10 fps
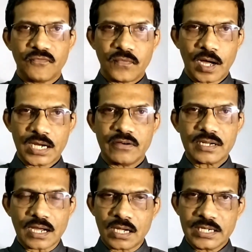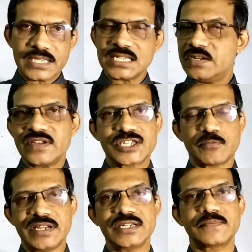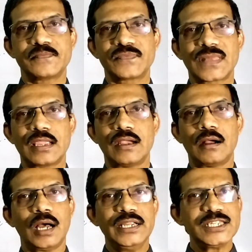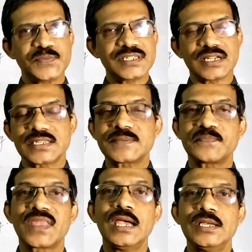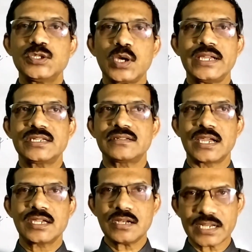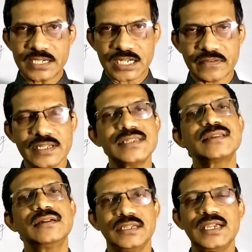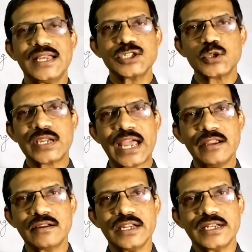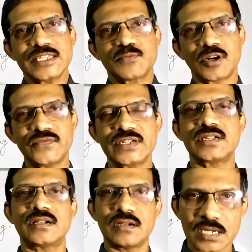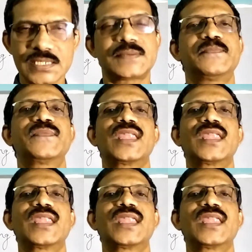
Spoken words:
on his investment, on his business. So at regular intervals, he has to calculate his profit or loss.